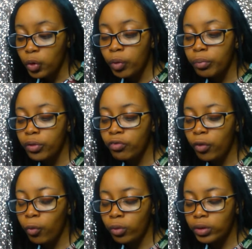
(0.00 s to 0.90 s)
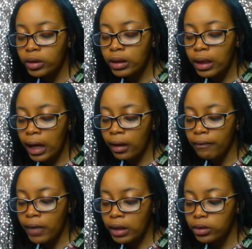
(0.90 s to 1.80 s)
When beautiful wounded
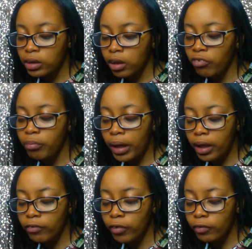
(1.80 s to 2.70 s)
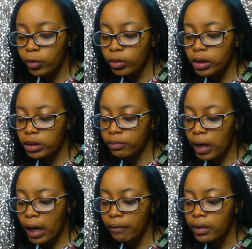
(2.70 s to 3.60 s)
Delilah finds herself begging for food to
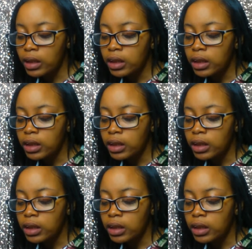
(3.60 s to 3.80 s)
survive,